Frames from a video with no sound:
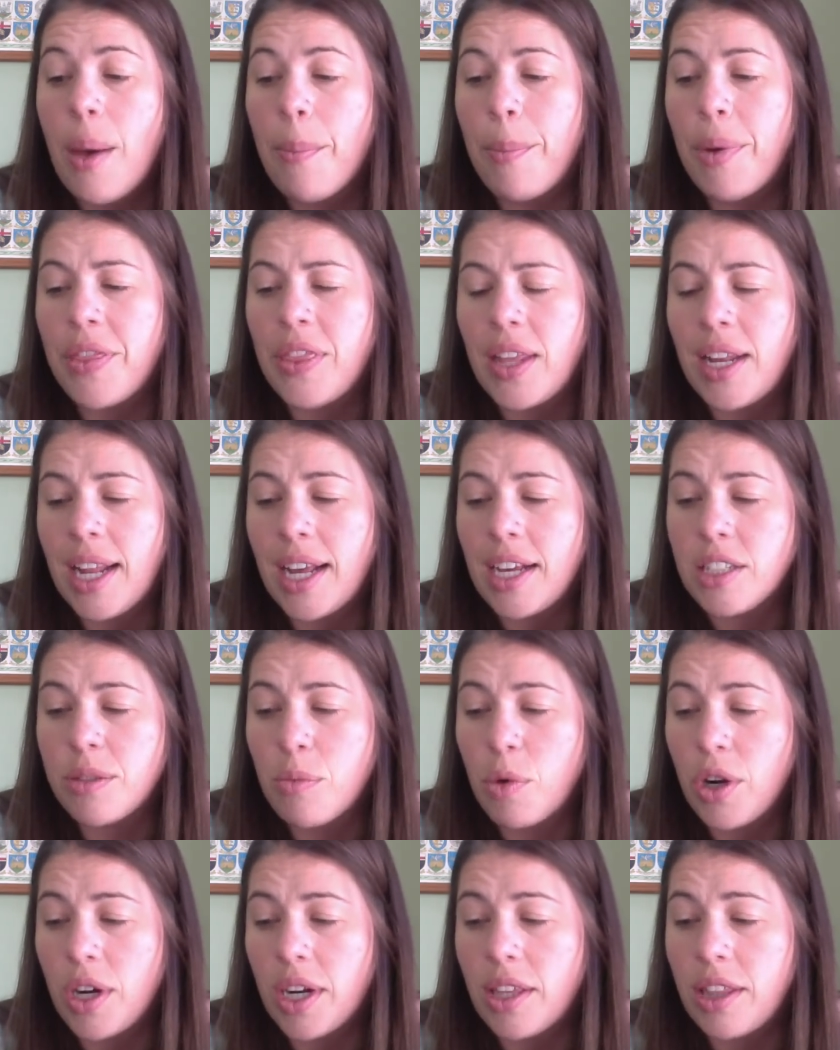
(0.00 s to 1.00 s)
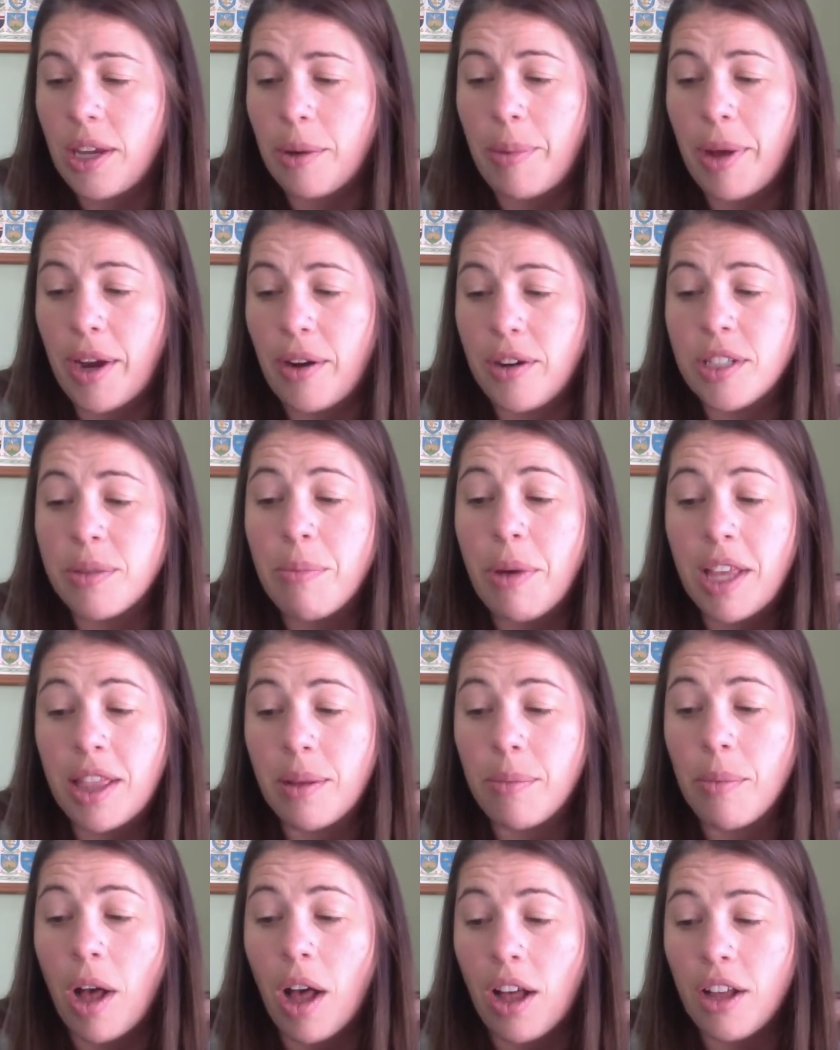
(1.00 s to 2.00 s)
But the next morning, their parents made
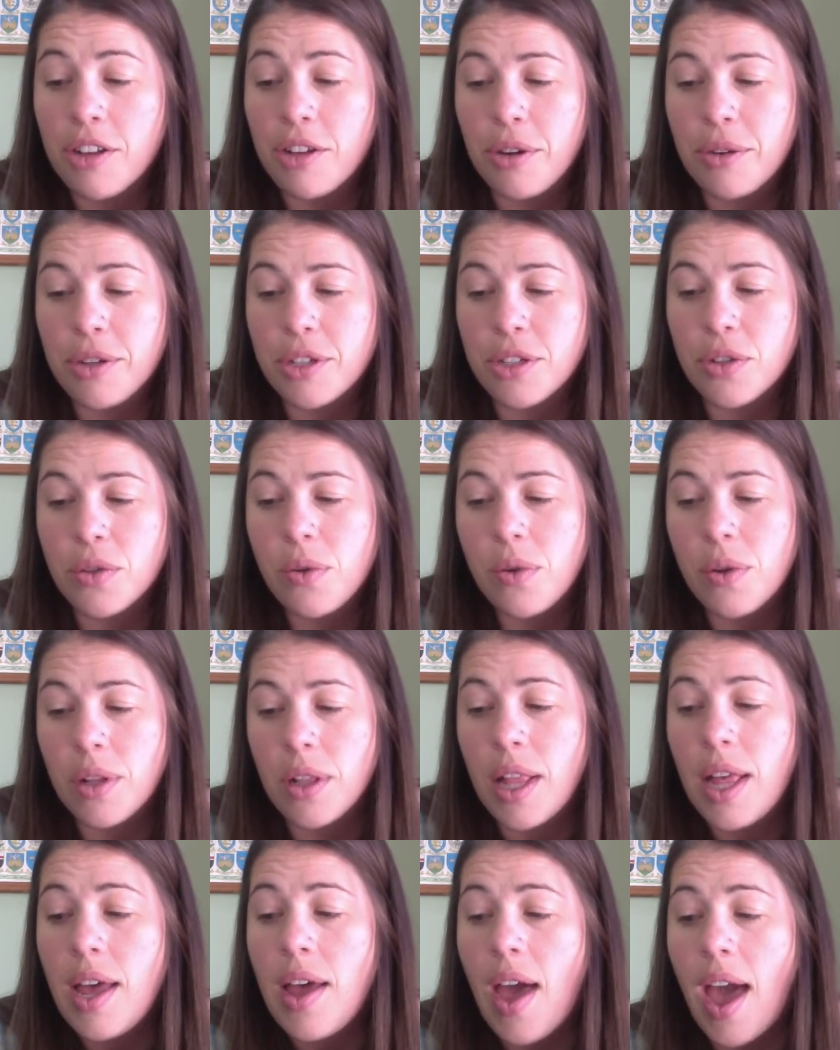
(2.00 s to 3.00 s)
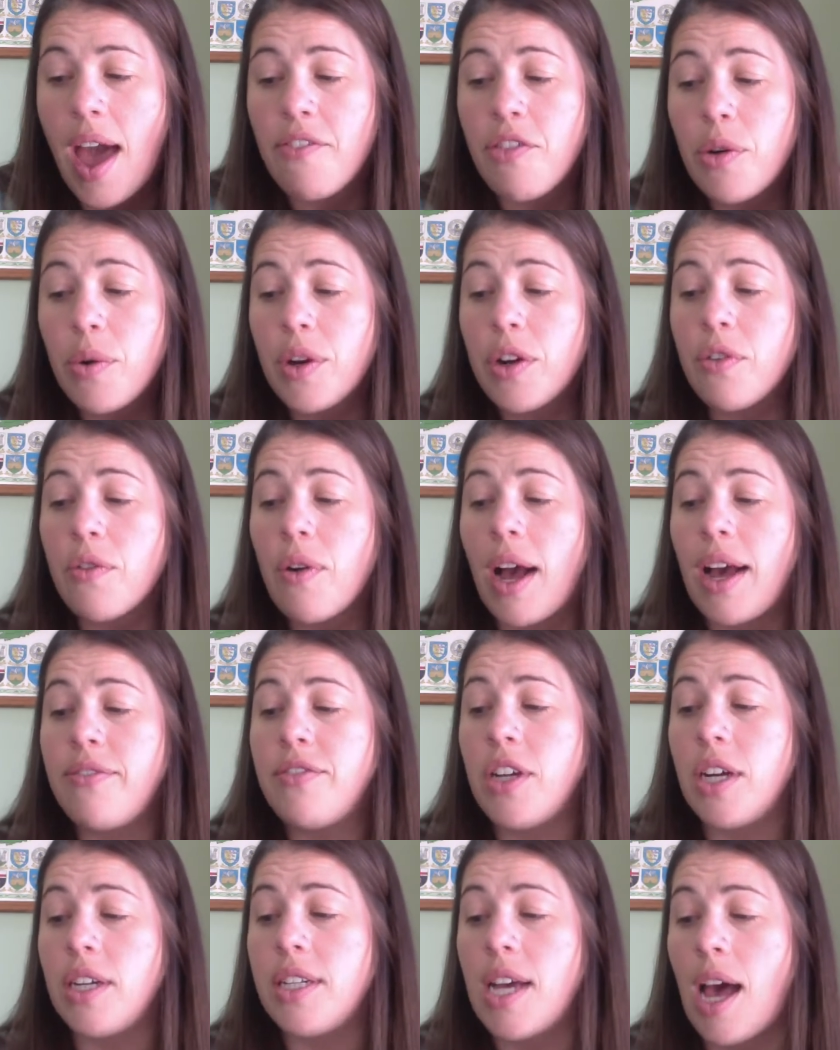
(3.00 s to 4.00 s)
them all go to school. Everyone
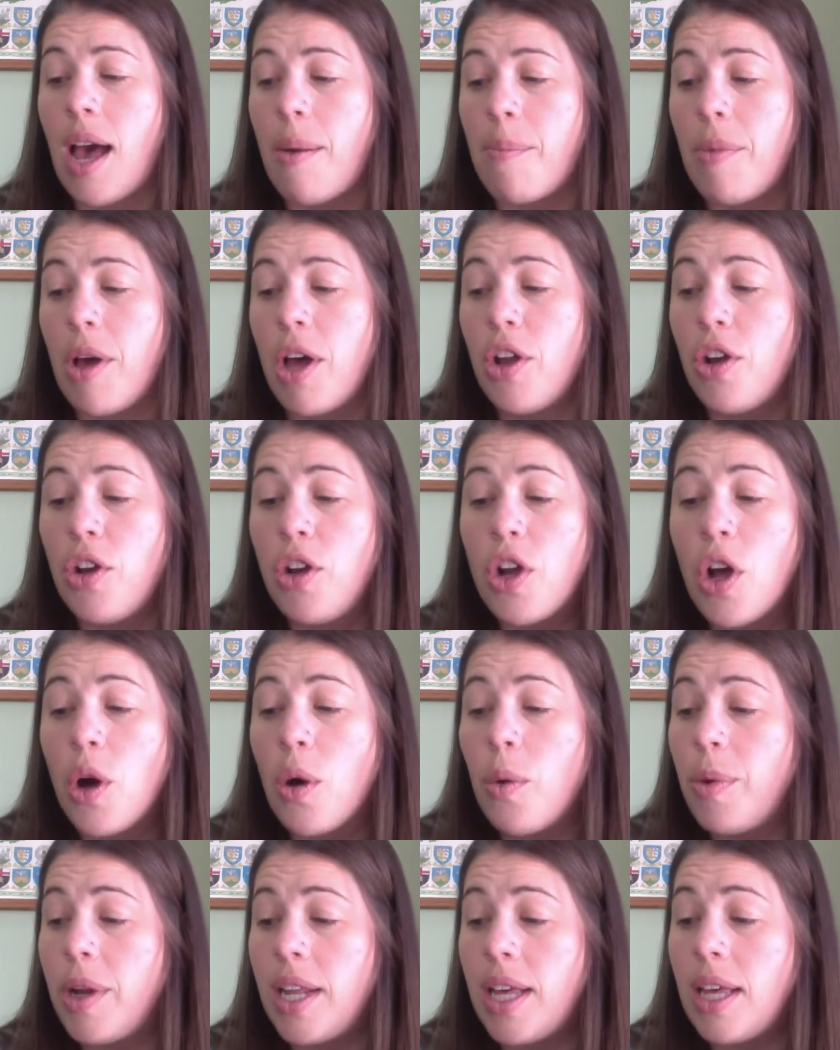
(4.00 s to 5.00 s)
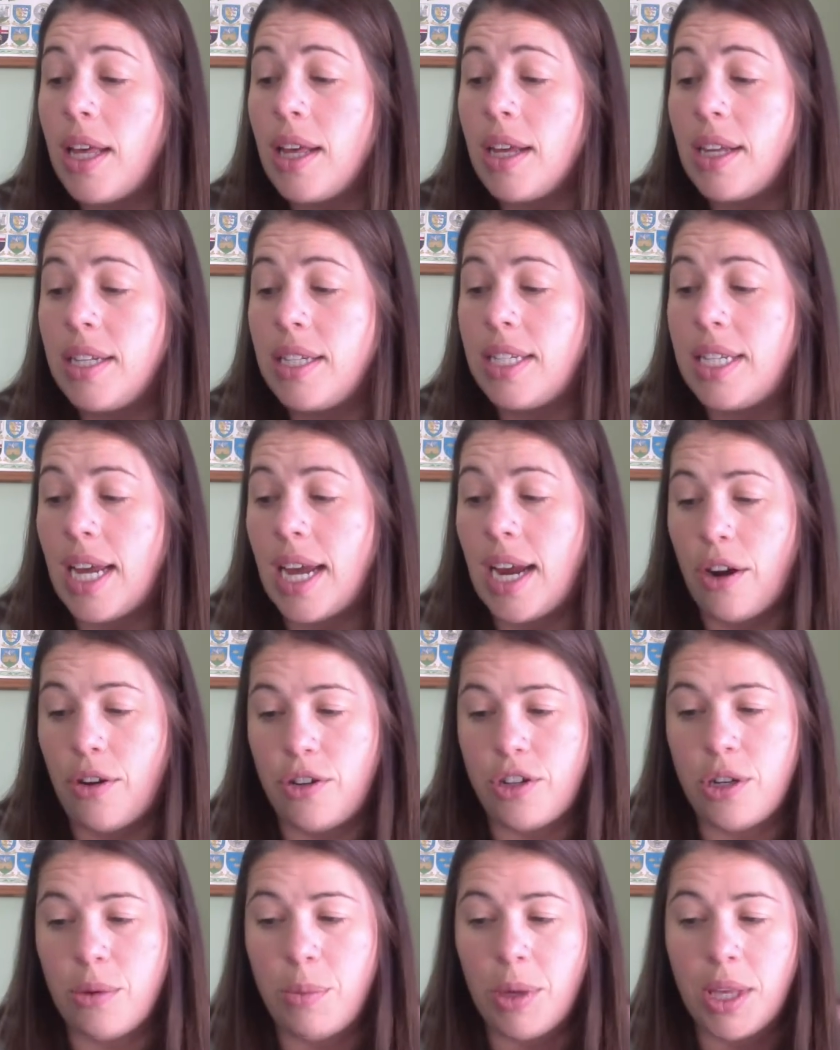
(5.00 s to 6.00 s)
arrived on time. Nobody
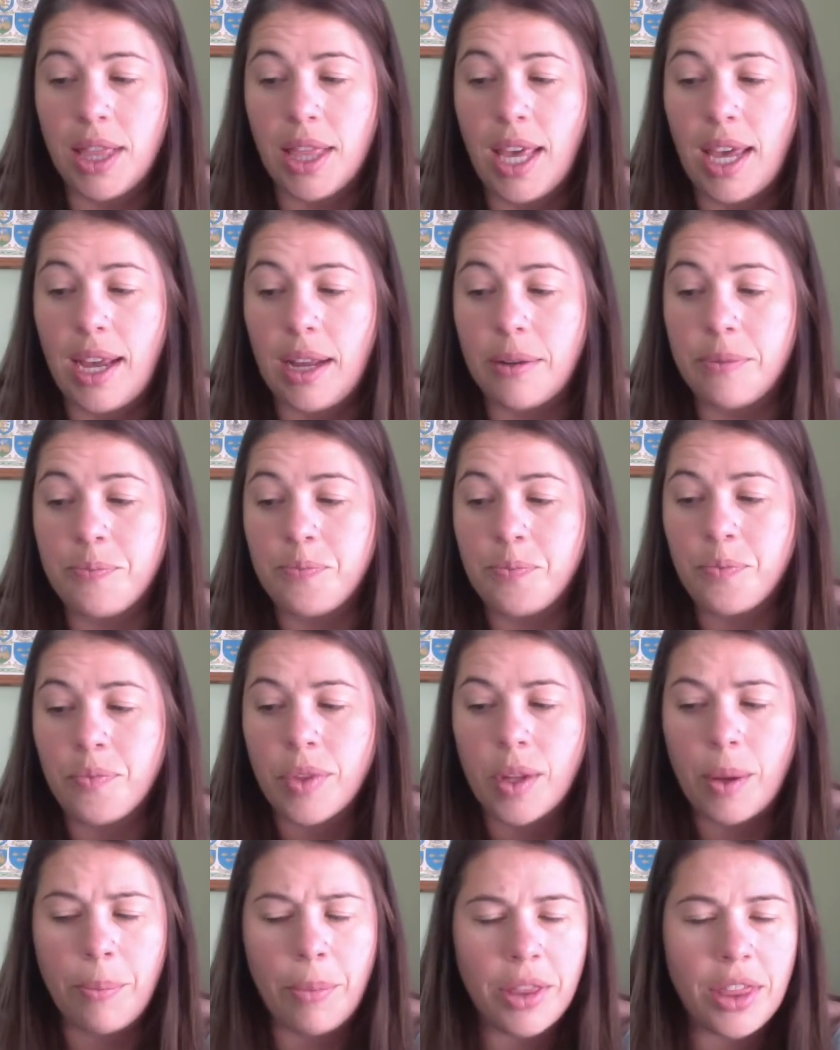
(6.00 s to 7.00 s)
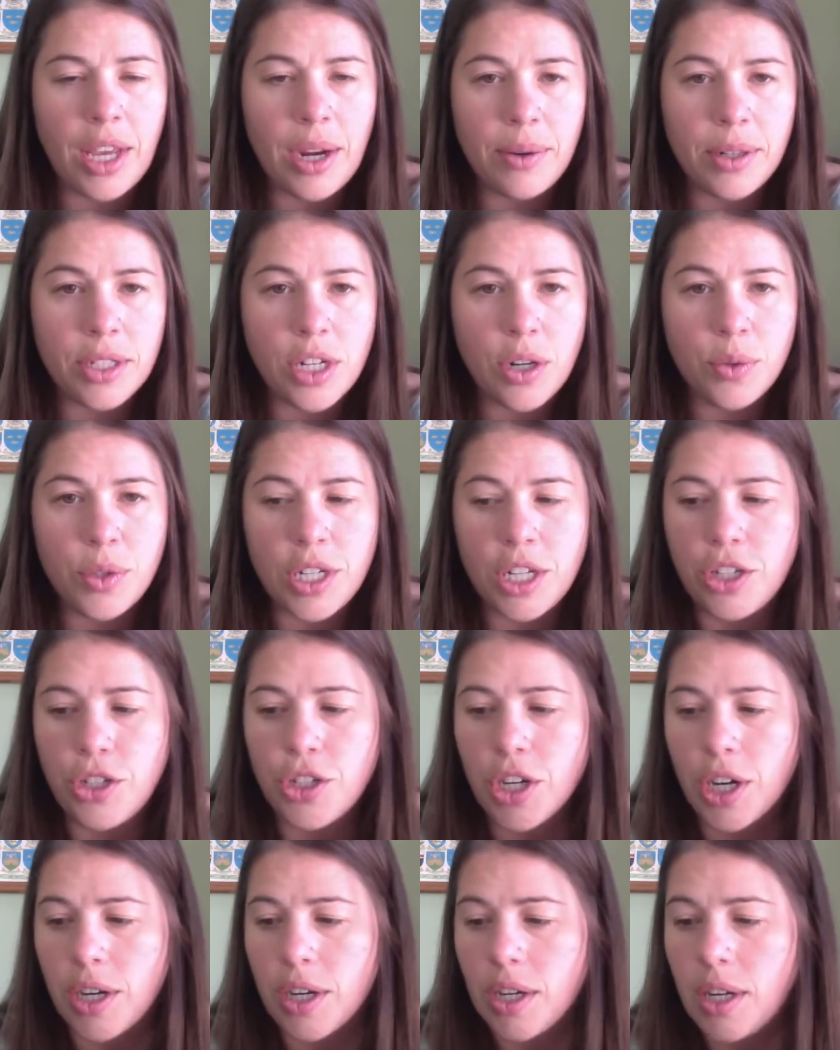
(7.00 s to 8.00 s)
dared to be late. But there was no
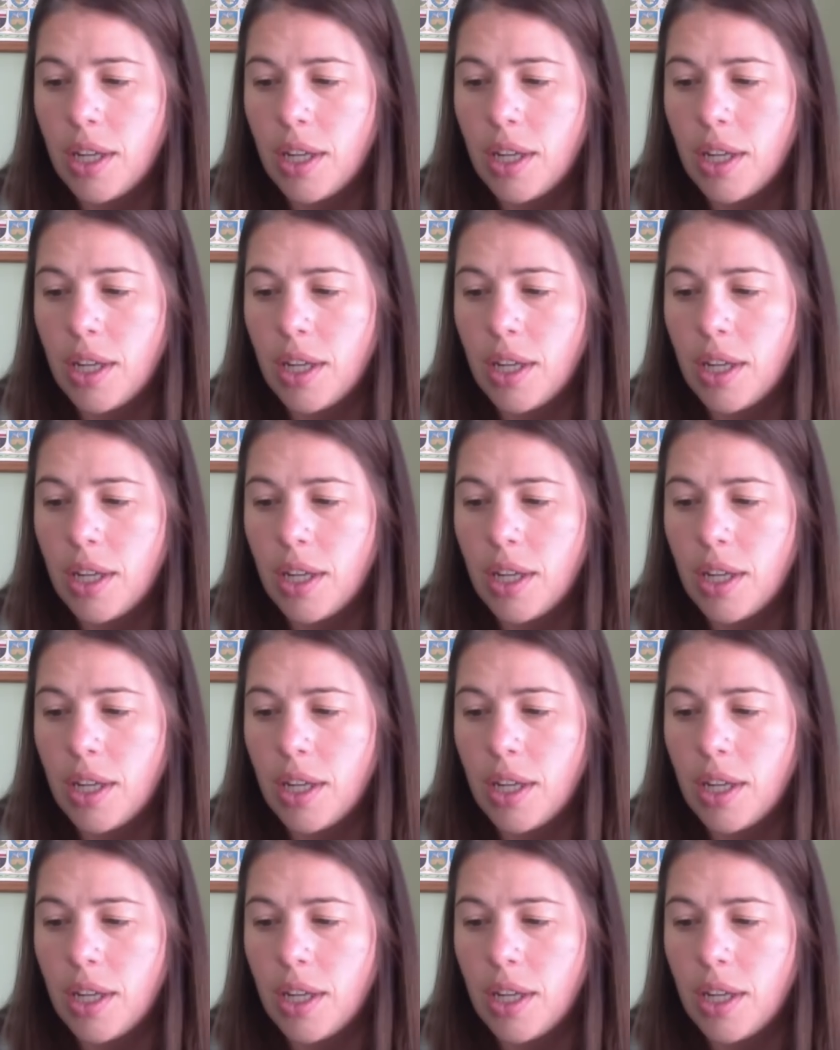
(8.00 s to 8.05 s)
teacher.